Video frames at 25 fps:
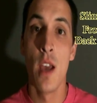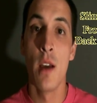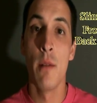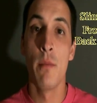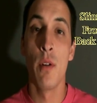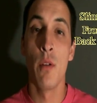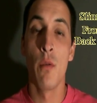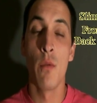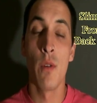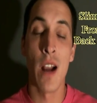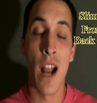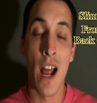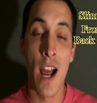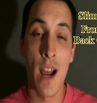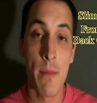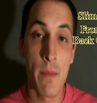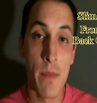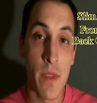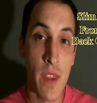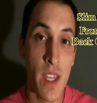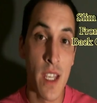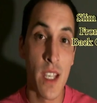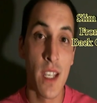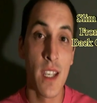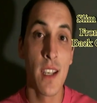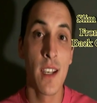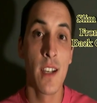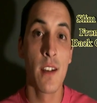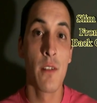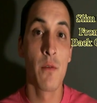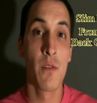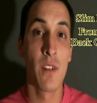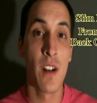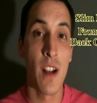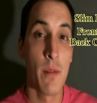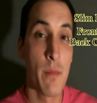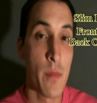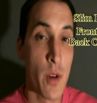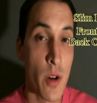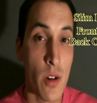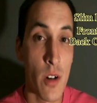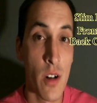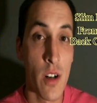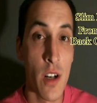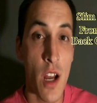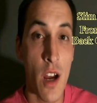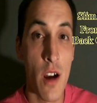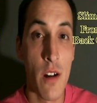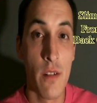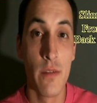but what I'm thinking and what I'm
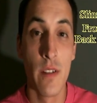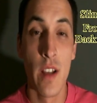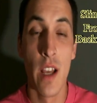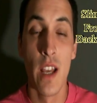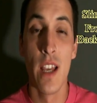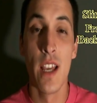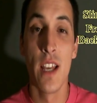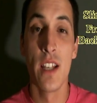heard of